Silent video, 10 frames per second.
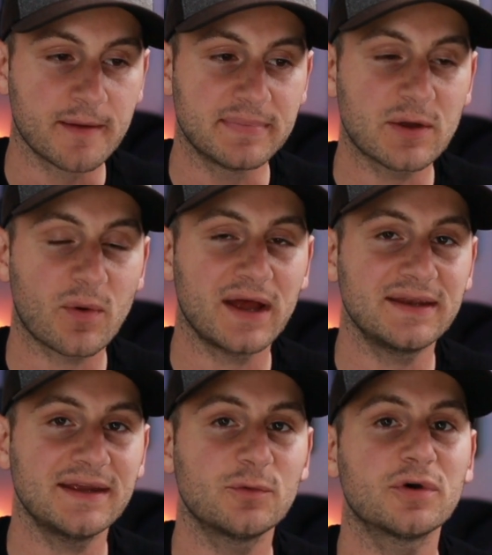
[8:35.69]

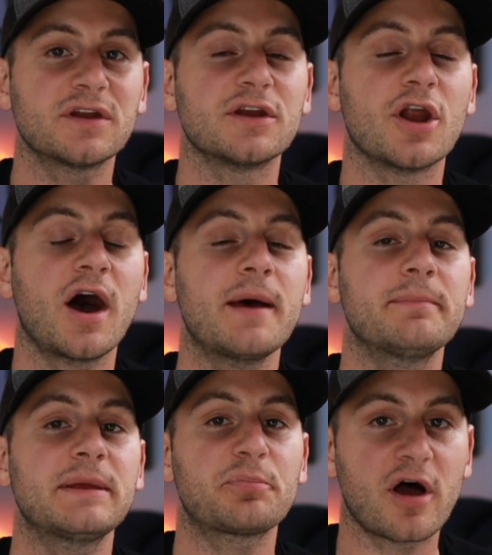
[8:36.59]
BYD would not
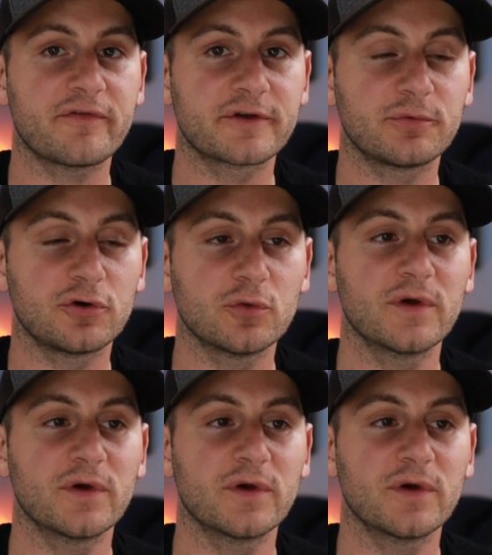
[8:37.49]
be profitable